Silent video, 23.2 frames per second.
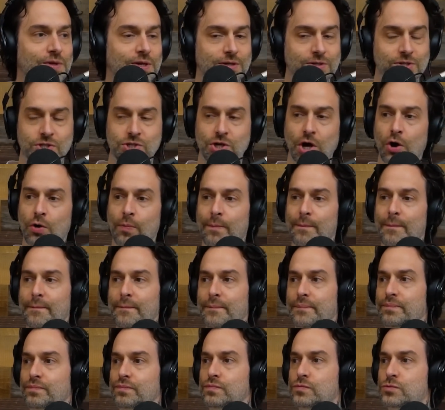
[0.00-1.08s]
So
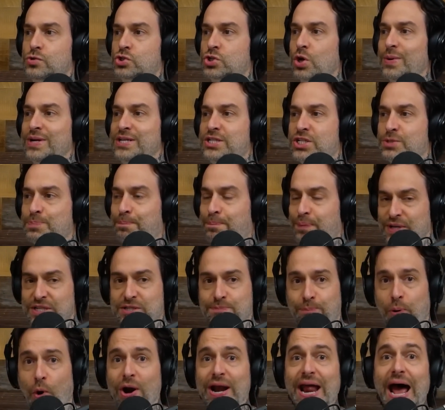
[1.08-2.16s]
it's
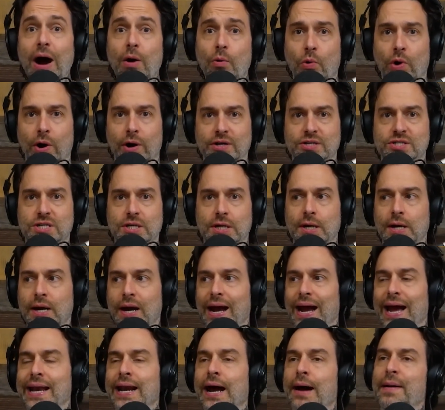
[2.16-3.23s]
point outwards.
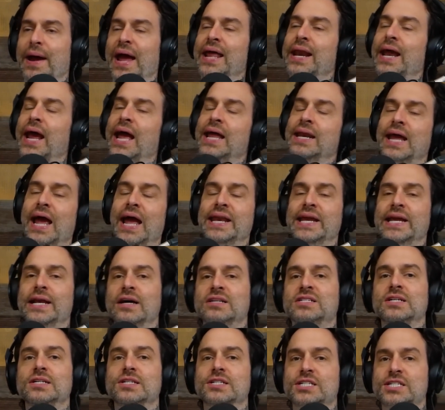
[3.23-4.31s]
And he
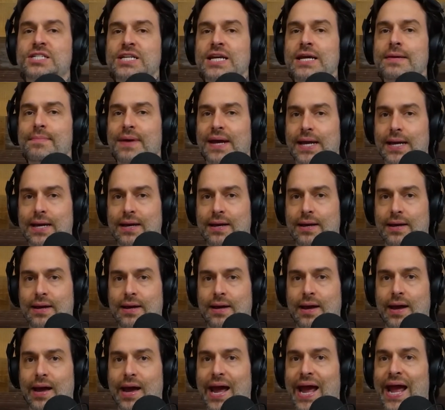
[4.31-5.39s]
doesn't see me.
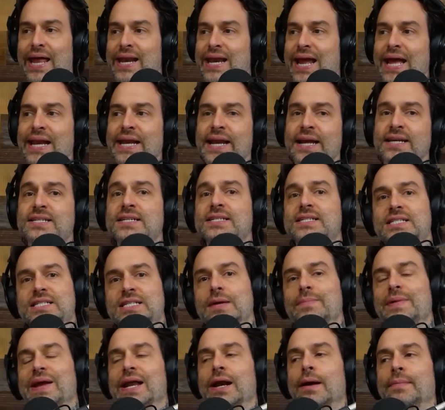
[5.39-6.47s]
And he doesn't
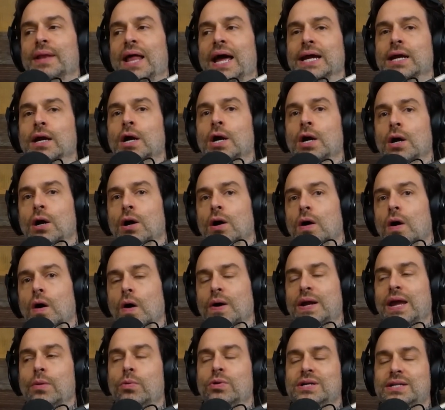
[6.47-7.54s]
see me, and I'm like,
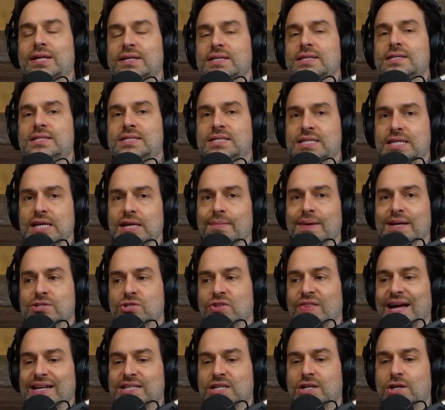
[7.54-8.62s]
okay, well, he doesn't see me,
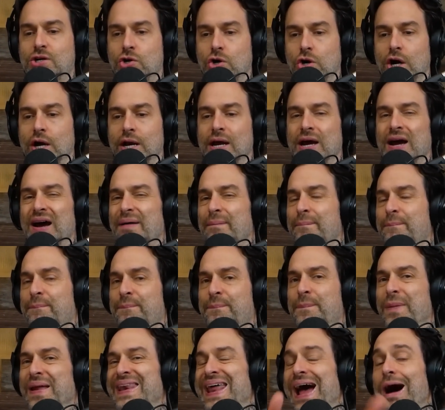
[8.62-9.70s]
so that's good.
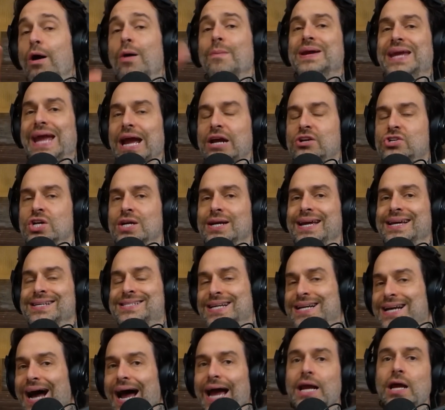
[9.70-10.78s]
But now I'm gauging, is
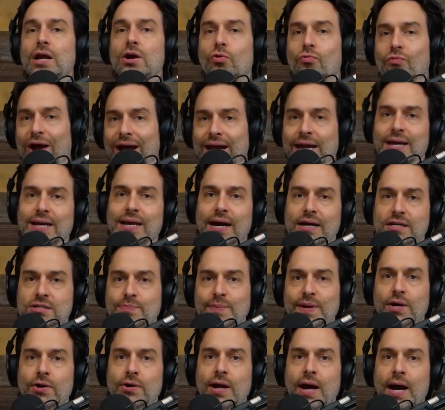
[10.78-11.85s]
the guy going to recognize
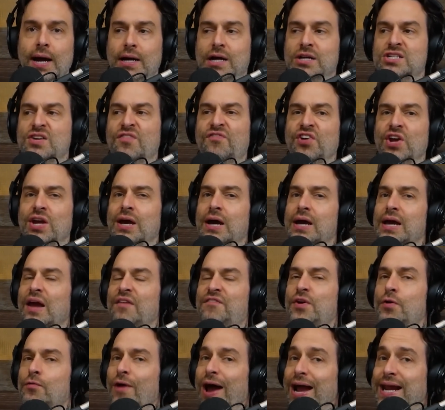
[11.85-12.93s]
me or not? Because
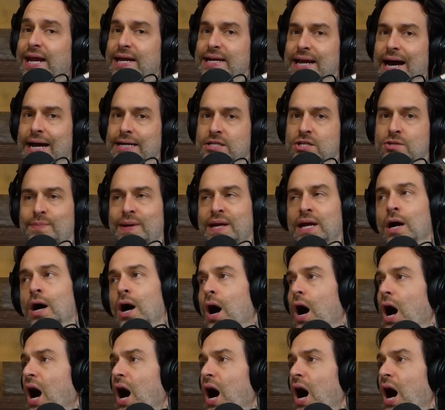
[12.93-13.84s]
if he recognizes me,